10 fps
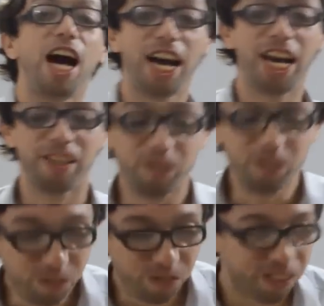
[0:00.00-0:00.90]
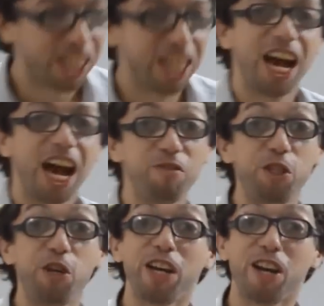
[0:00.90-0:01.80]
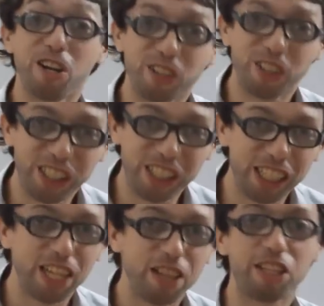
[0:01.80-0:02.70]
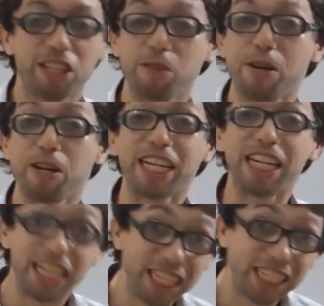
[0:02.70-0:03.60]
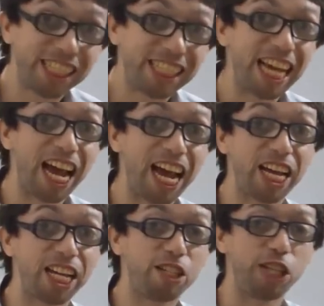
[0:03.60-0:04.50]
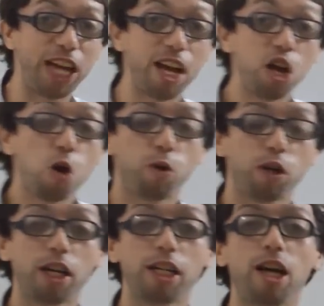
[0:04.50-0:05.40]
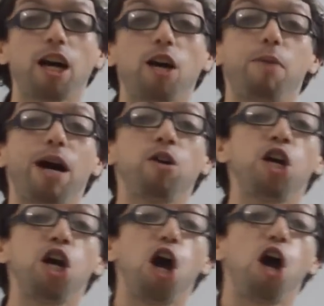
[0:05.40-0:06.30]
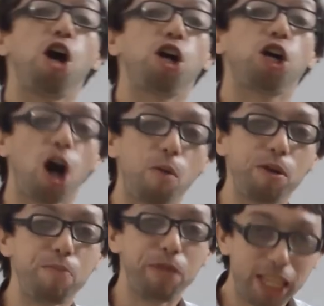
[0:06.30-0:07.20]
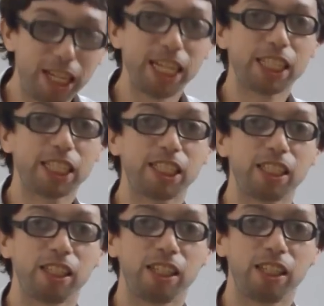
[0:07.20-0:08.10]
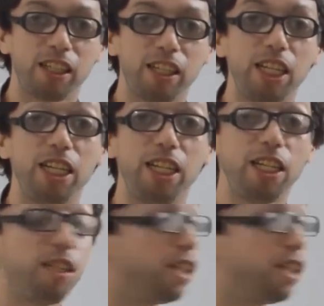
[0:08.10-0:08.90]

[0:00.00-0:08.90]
Hi, I'm Joey Arnold. This is American English, and today we're going to talk about common mistakes in